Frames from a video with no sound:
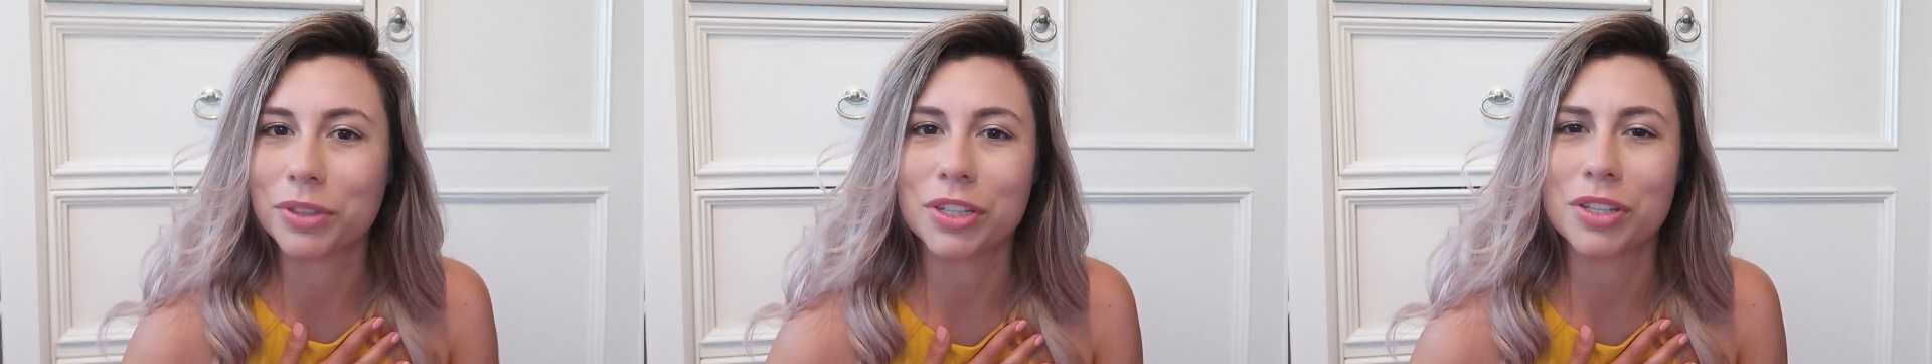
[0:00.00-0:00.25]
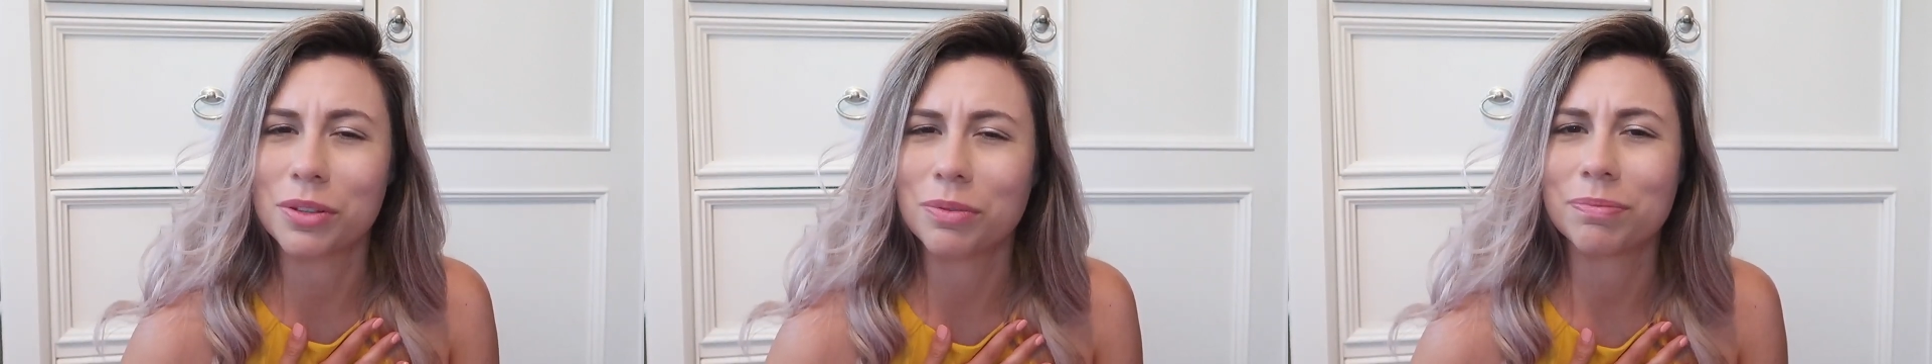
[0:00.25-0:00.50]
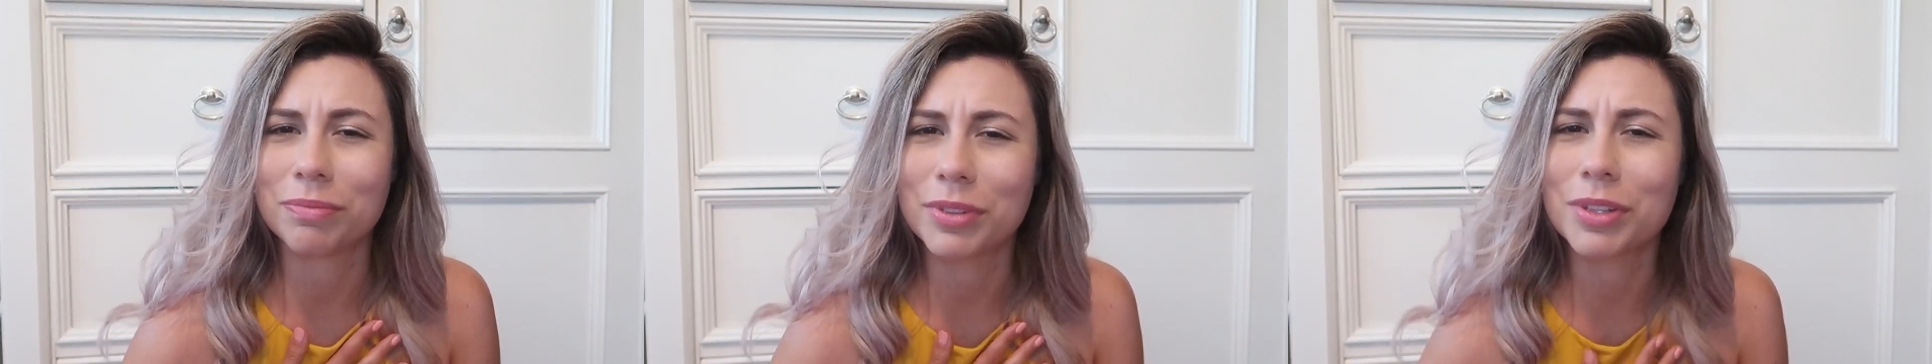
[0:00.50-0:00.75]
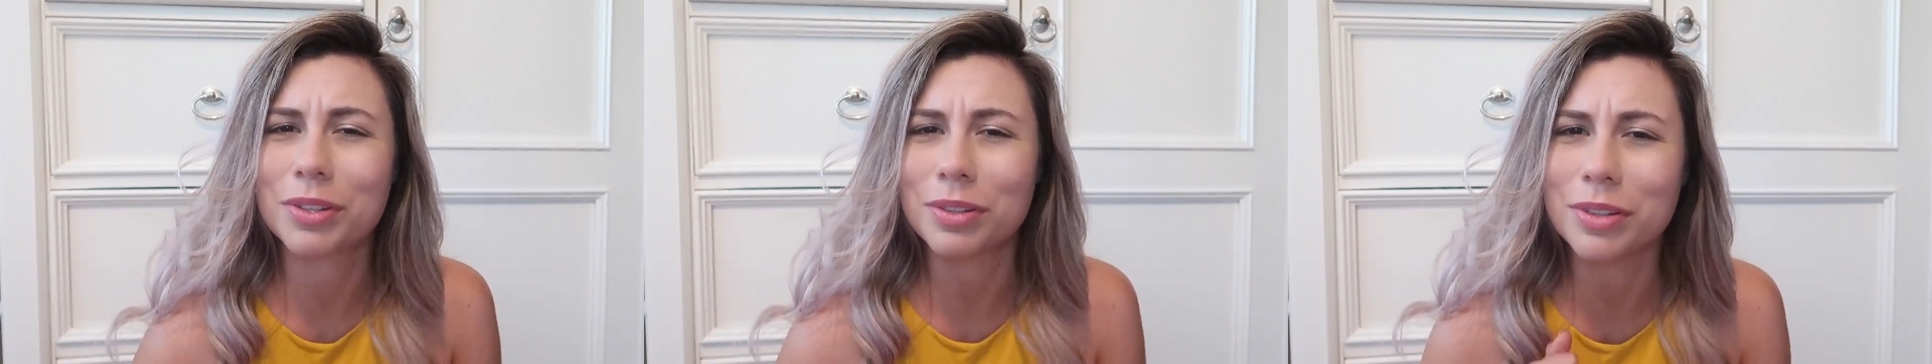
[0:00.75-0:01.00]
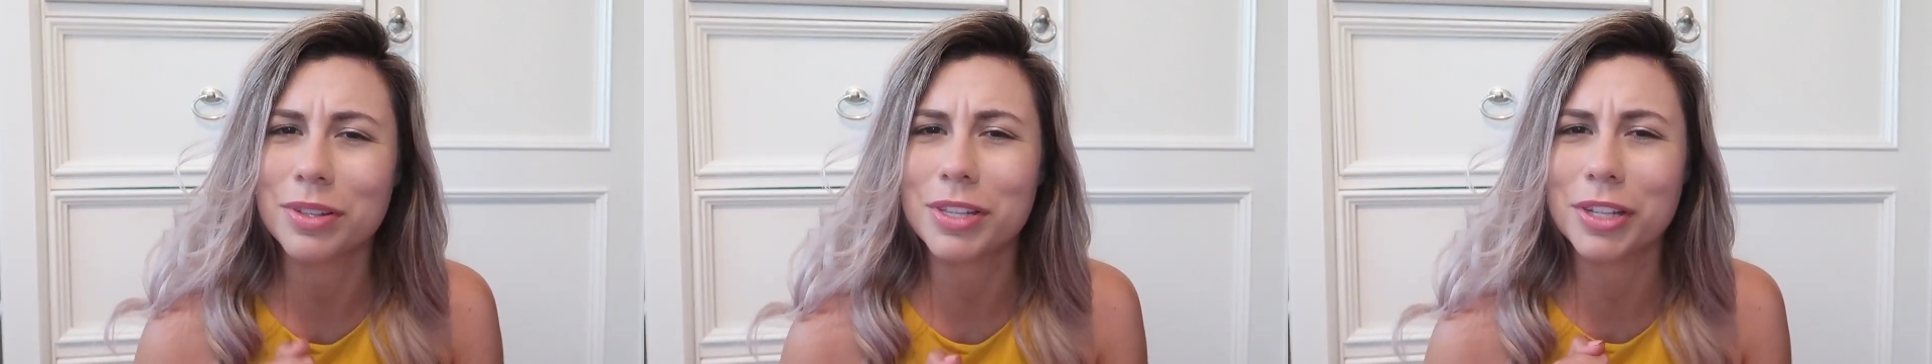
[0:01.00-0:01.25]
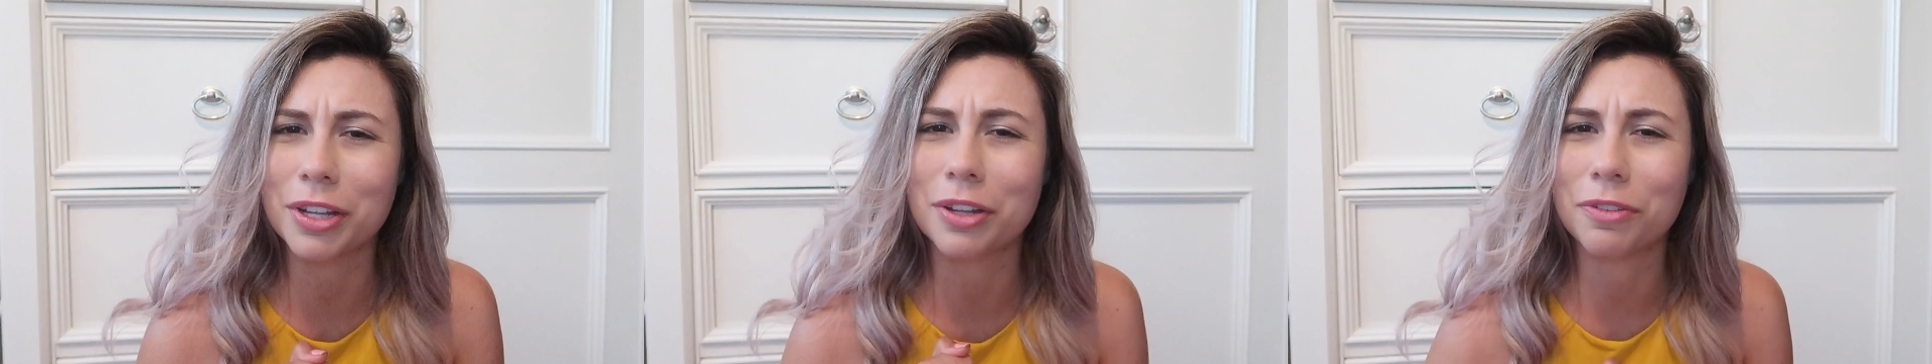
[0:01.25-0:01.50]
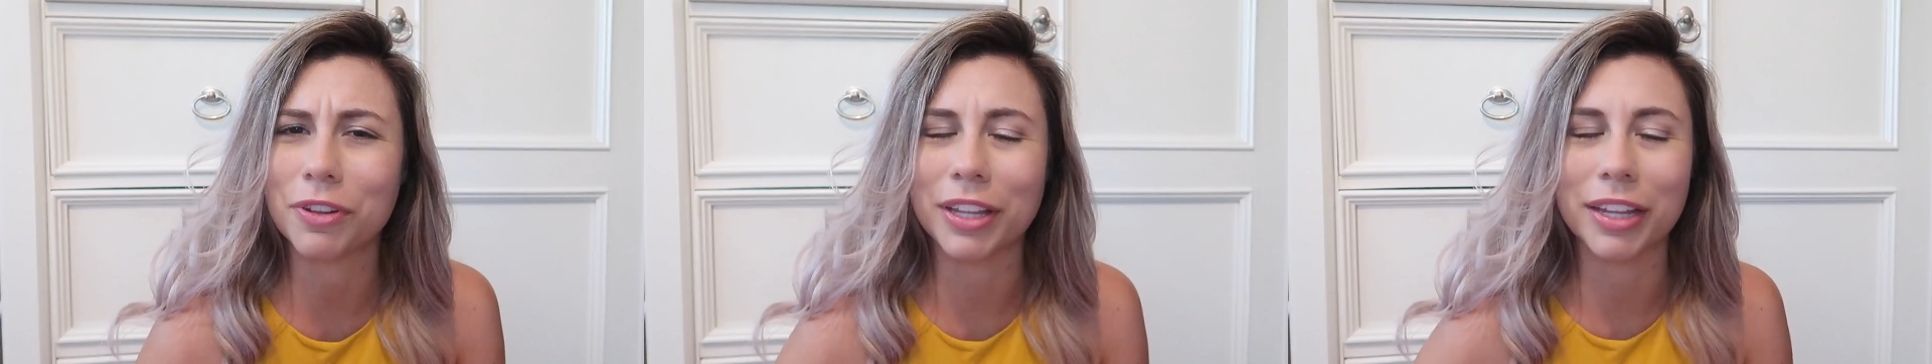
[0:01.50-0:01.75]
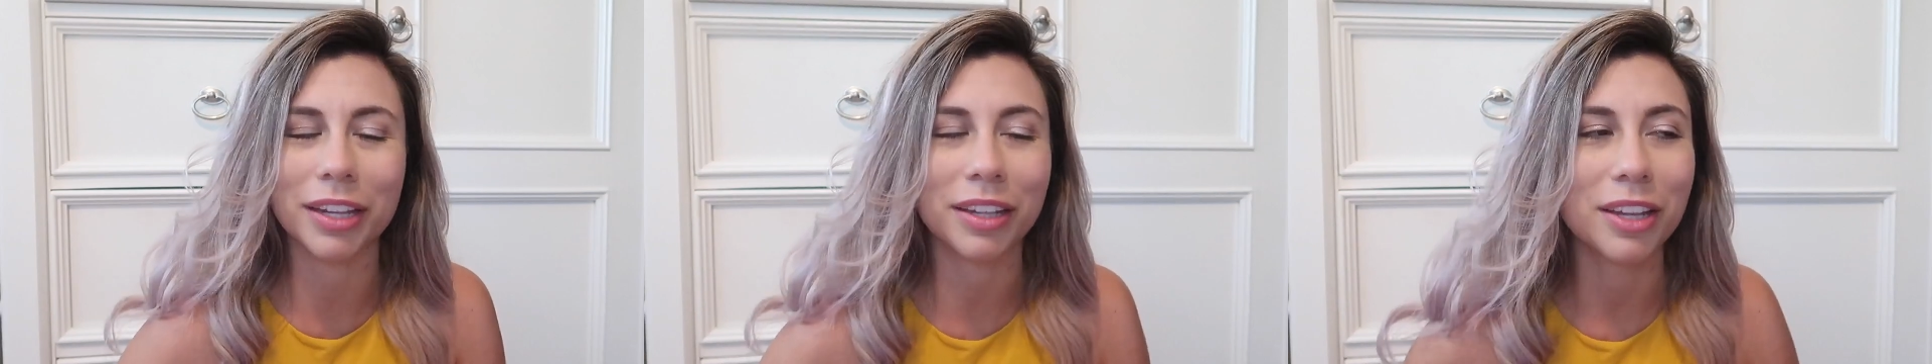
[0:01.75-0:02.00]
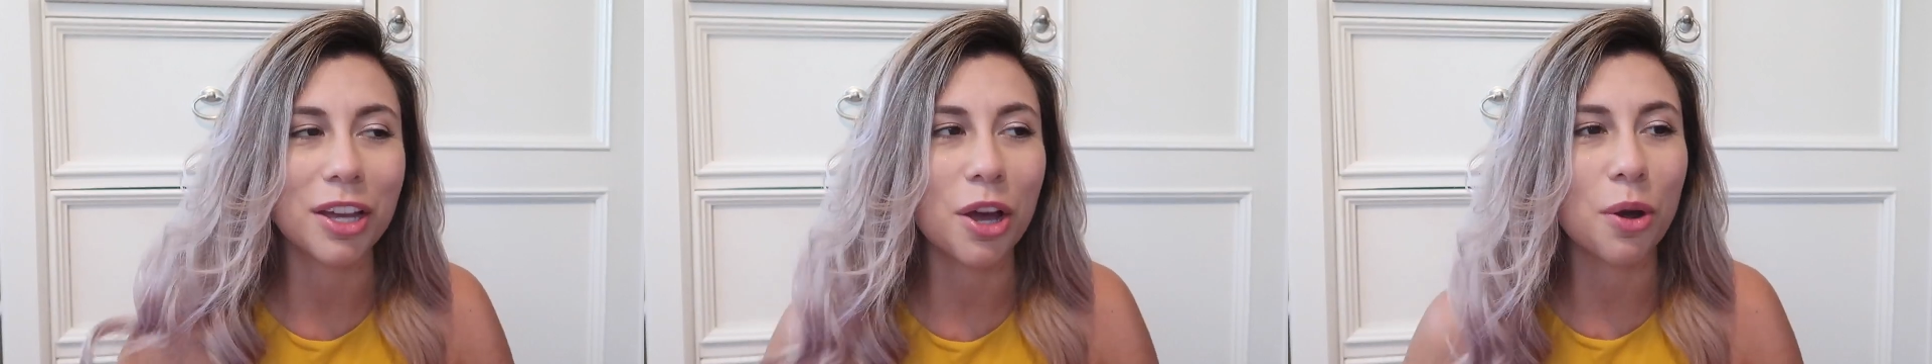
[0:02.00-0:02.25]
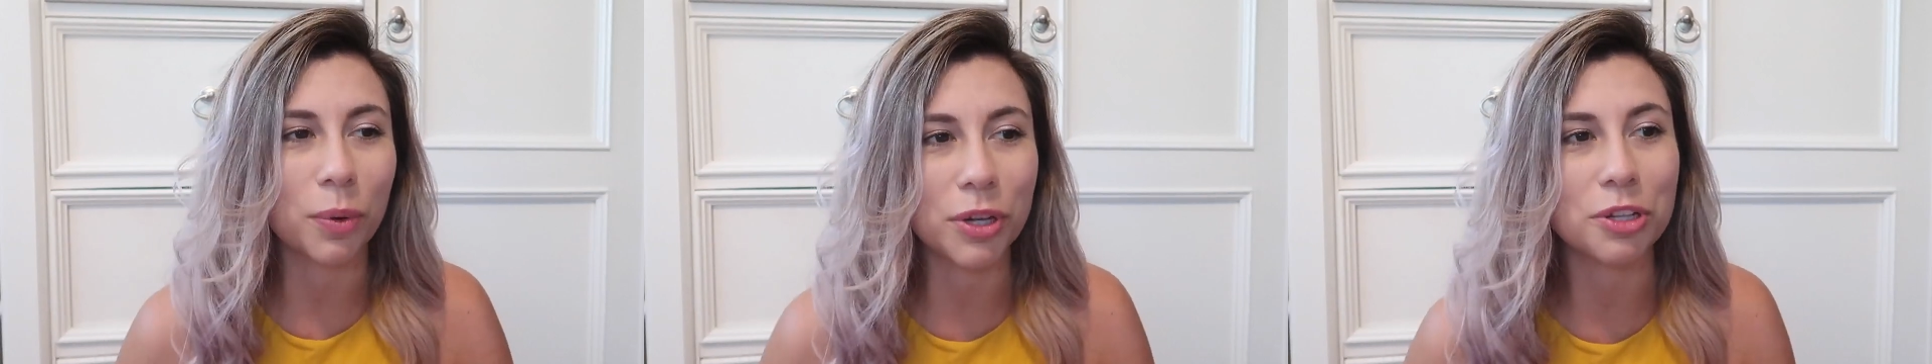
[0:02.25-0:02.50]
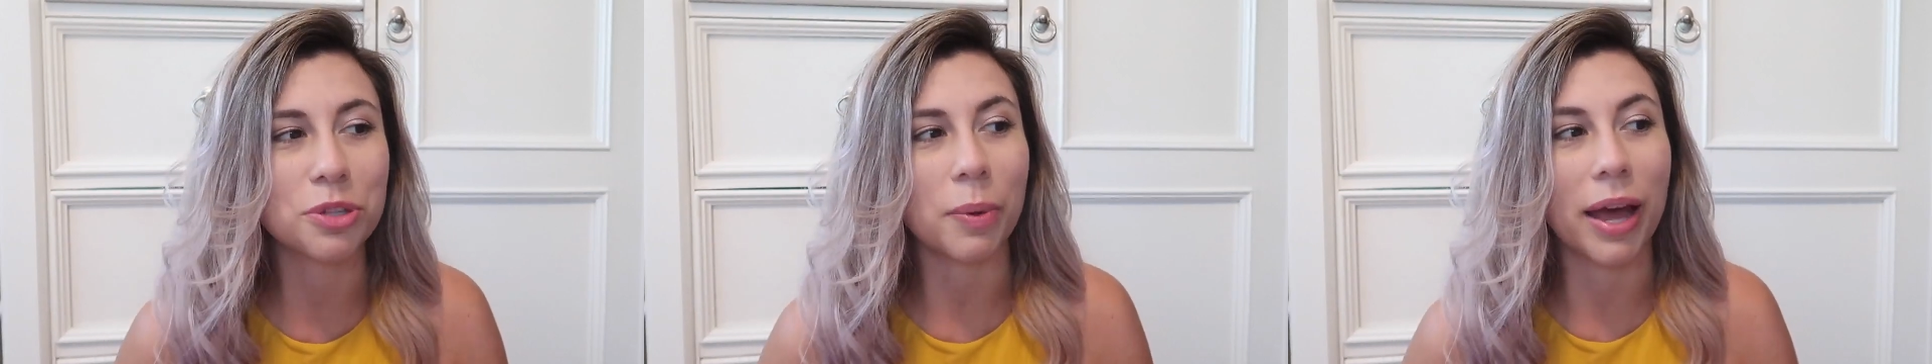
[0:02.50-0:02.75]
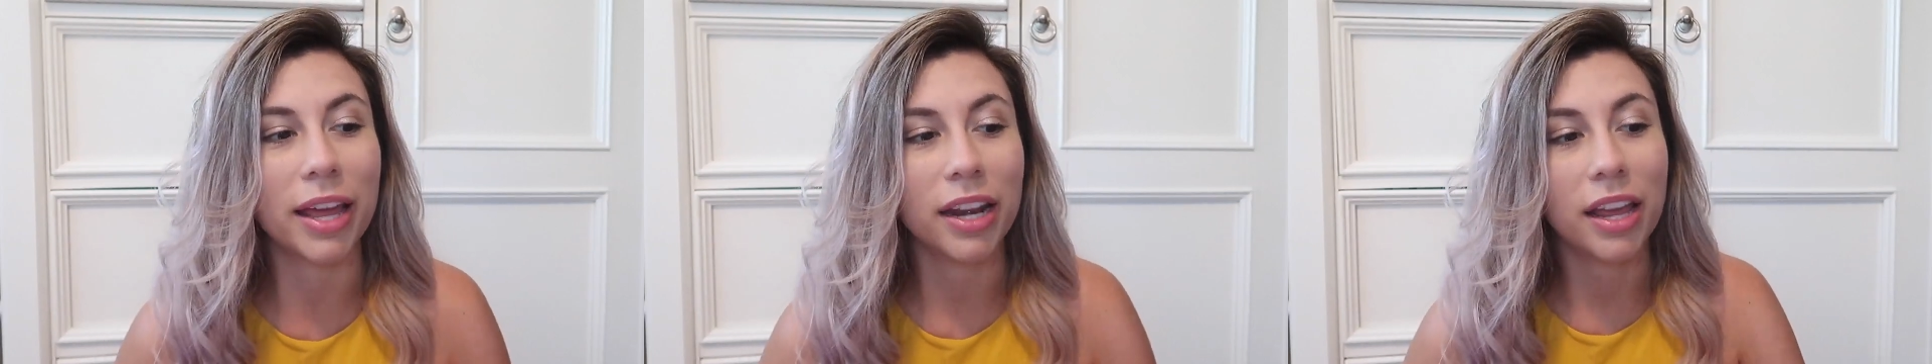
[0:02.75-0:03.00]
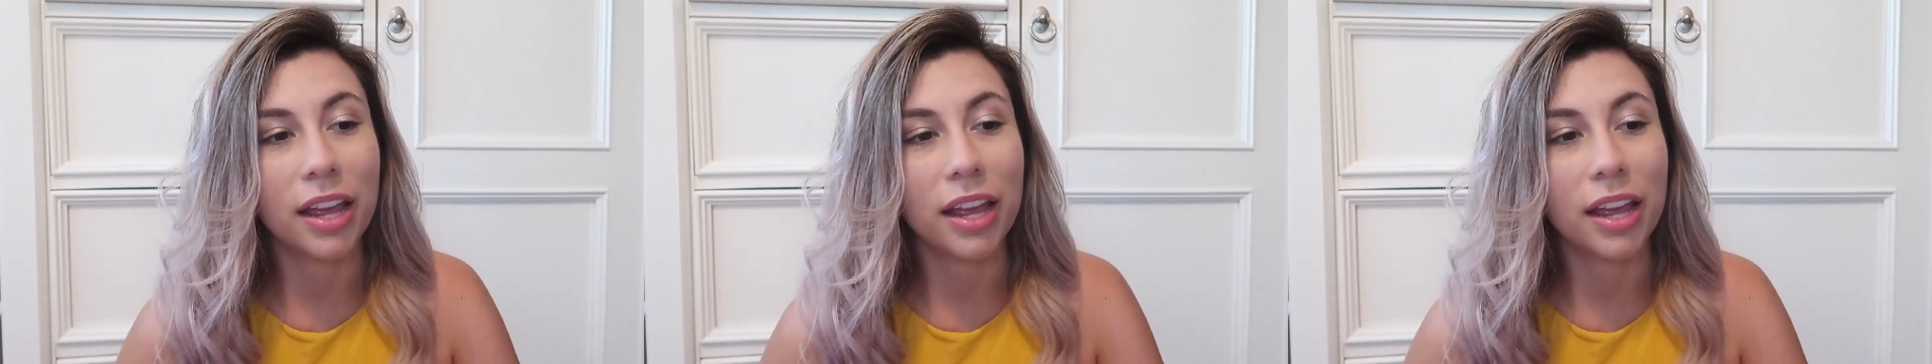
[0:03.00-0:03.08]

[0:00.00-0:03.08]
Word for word: Just it's a good feeling when you sweat.